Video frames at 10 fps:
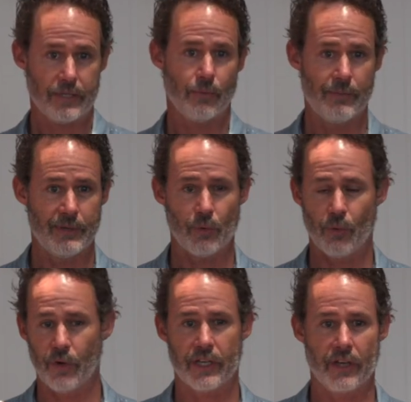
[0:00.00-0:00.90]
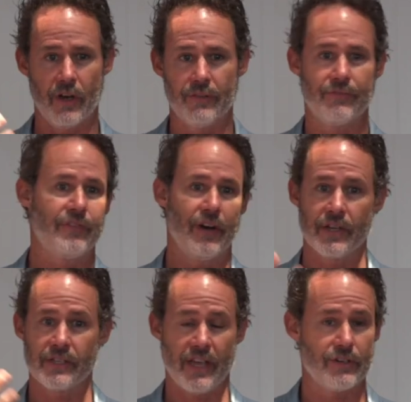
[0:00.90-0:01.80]
The women were working on
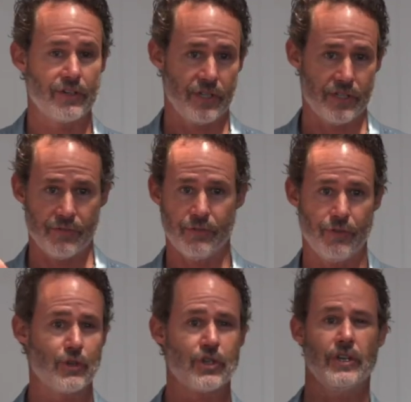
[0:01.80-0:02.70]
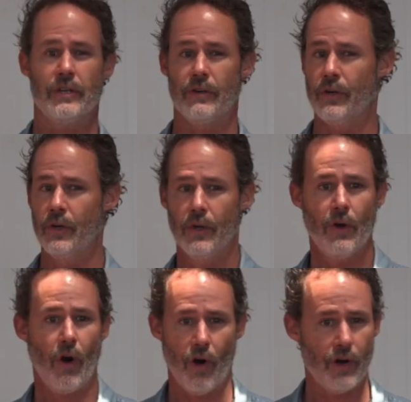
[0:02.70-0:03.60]
various energies of devotion or
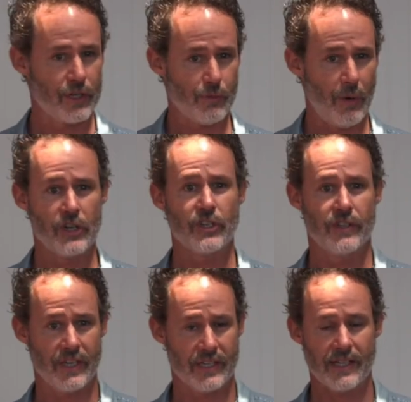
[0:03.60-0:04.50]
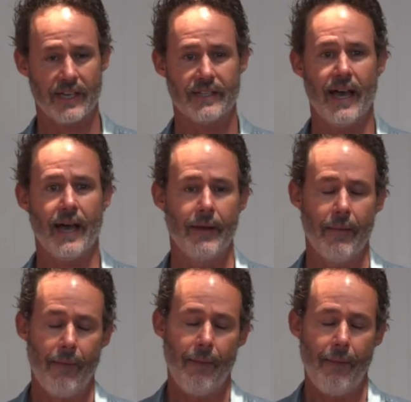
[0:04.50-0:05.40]
heart expression, things like that
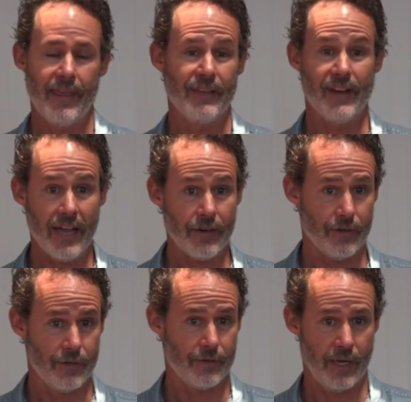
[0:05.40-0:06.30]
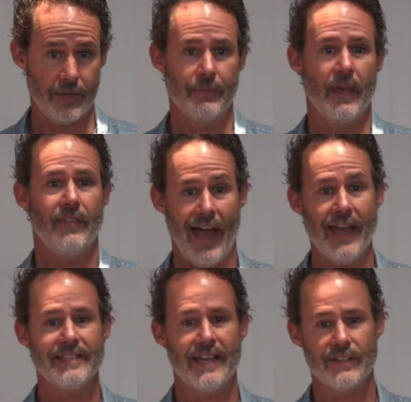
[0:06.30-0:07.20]
even anger, right?
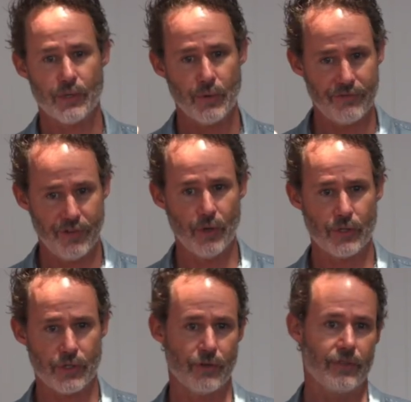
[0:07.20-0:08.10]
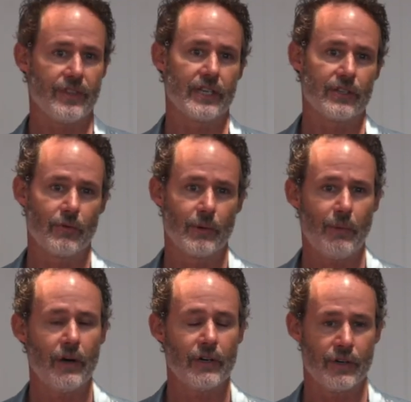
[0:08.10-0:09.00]
That tends to evoke certain things from a
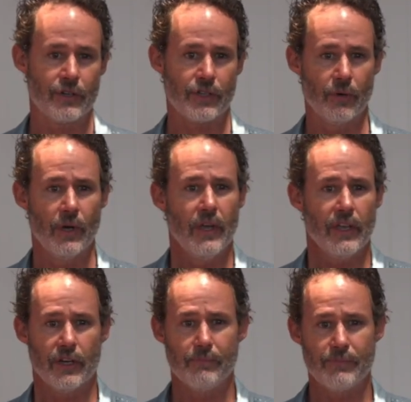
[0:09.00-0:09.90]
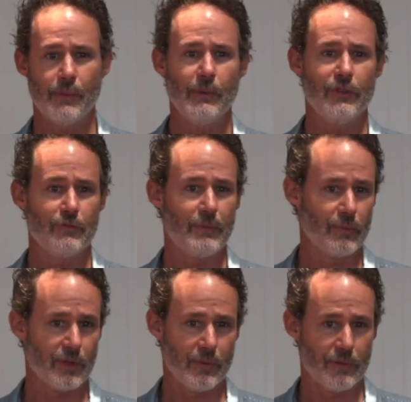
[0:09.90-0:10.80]
partner. So, you know, some of you have been
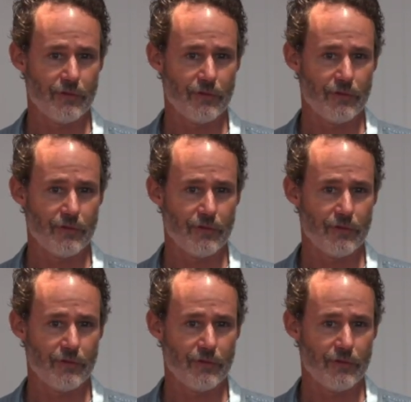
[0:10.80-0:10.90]
with me